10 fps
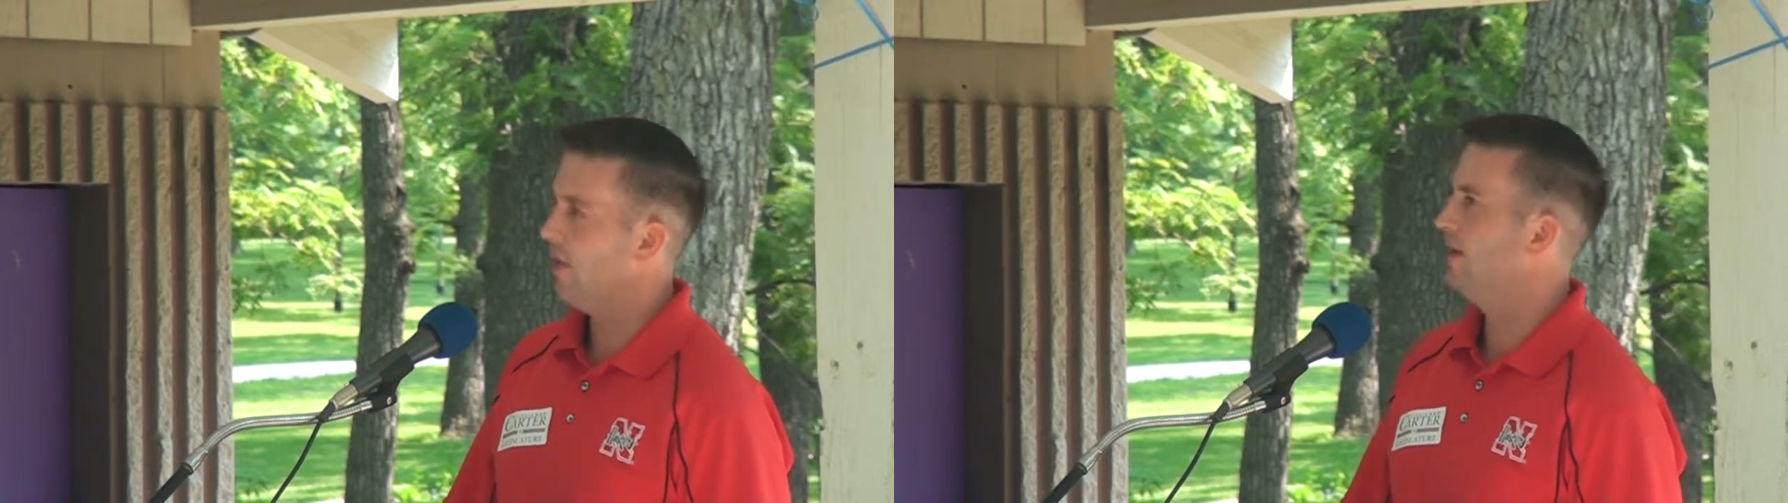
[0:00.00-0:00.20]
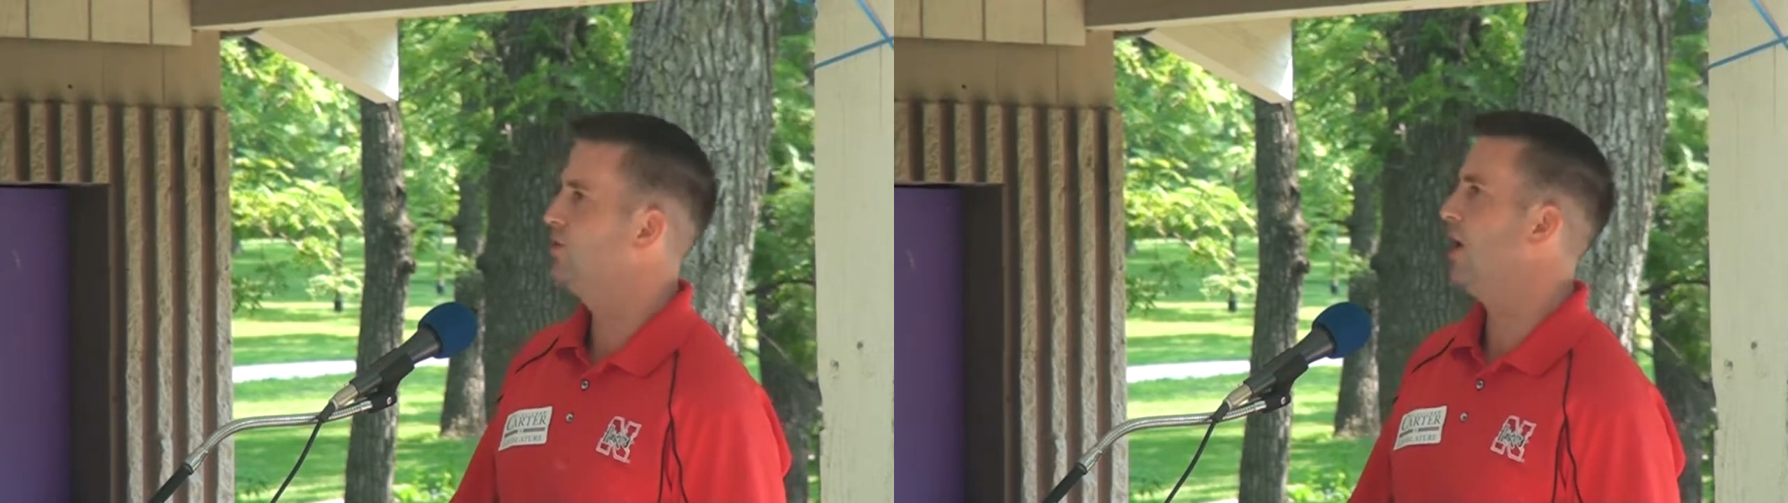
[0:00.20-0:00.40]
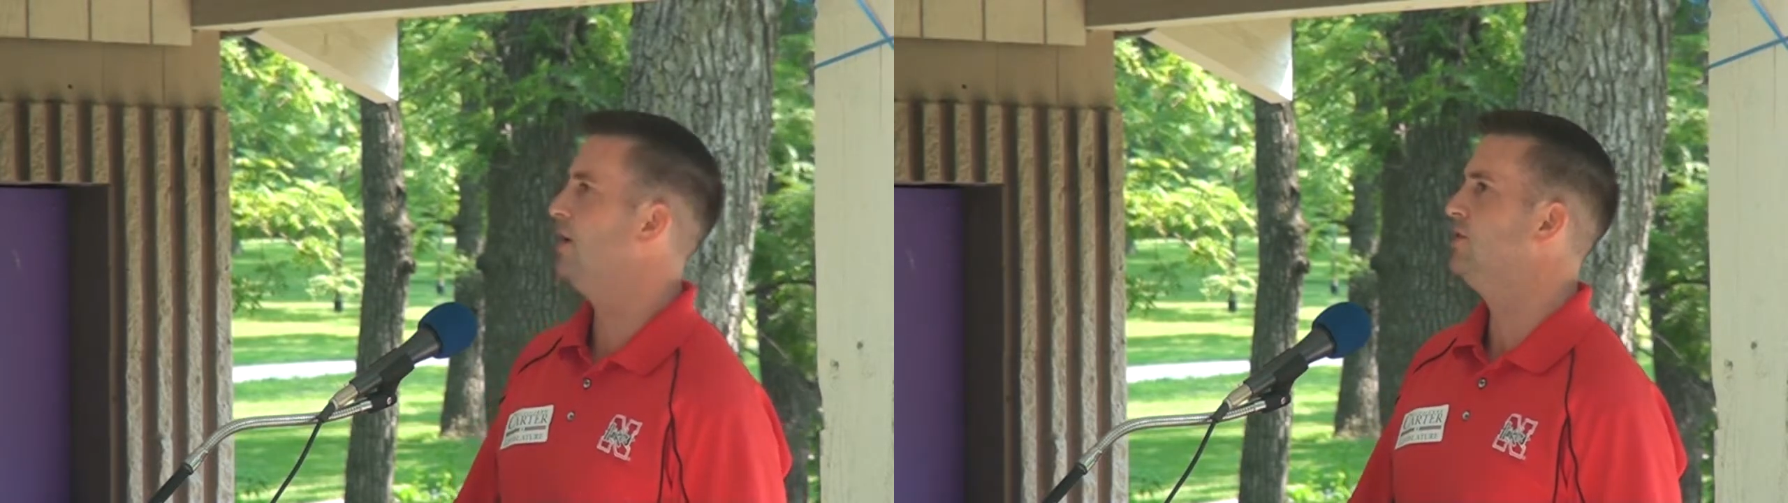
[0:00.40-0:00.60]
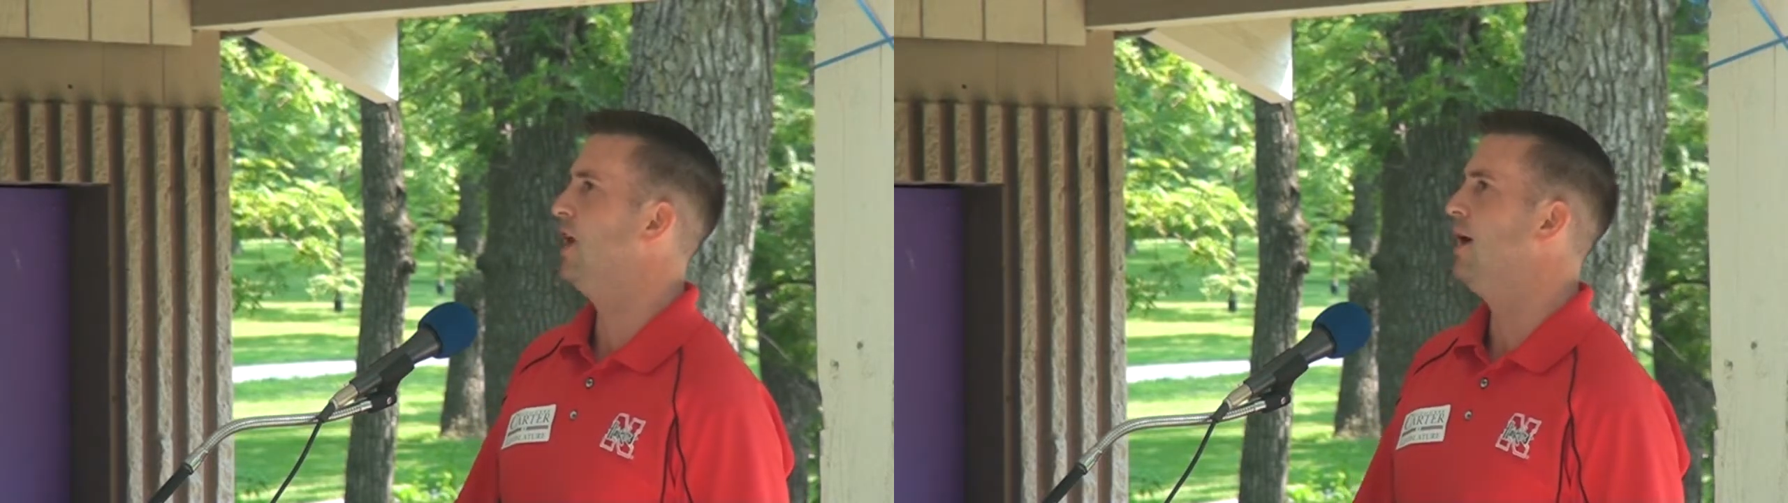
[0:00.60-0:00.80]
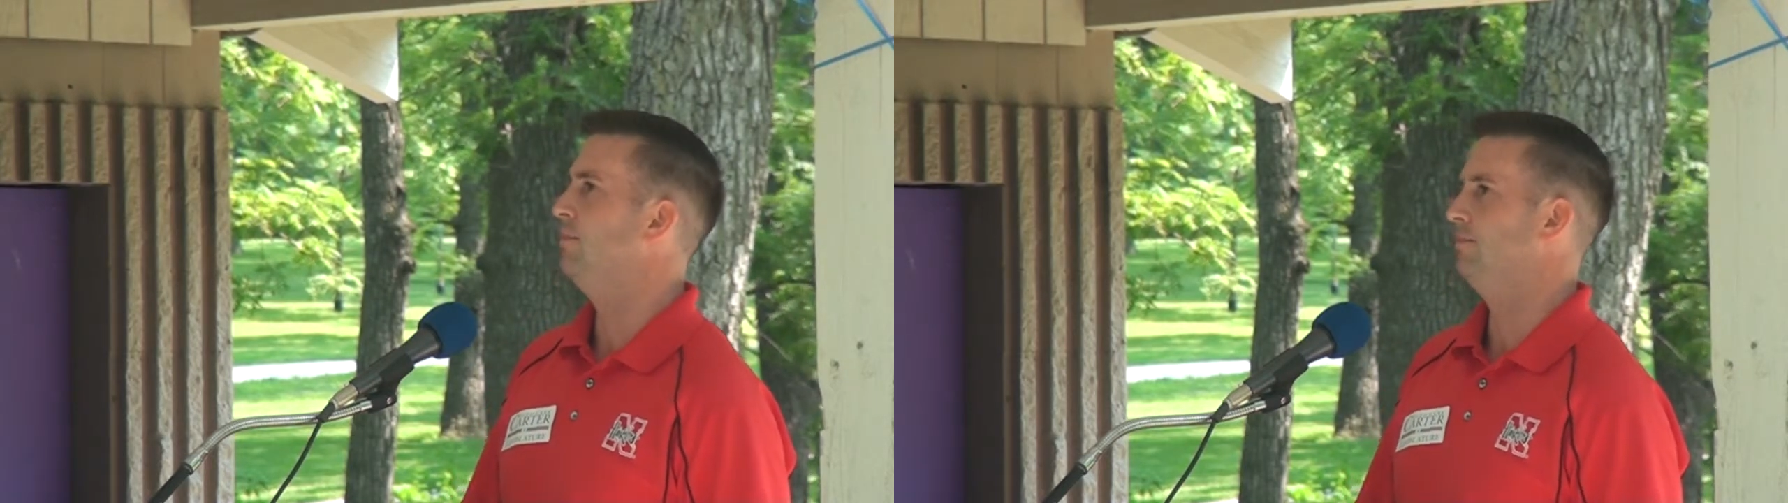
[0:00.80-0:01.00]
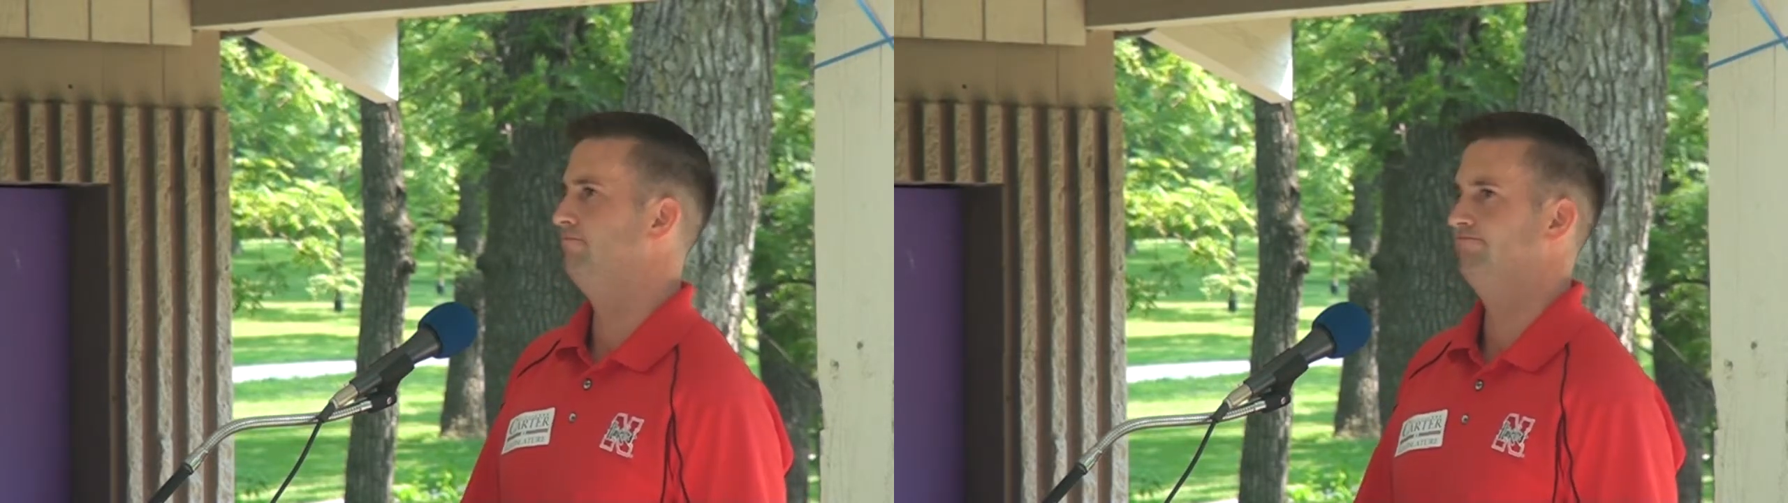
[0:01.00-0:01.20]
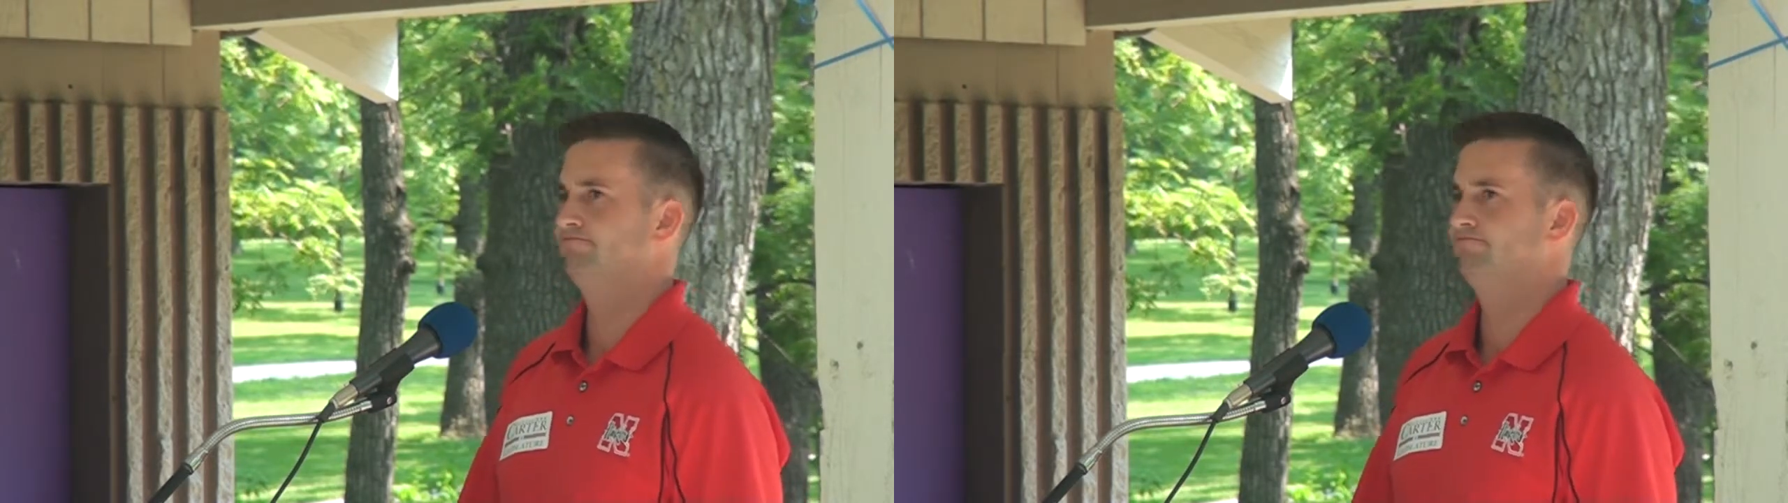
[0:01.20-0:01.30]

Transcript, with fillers: they shut us up?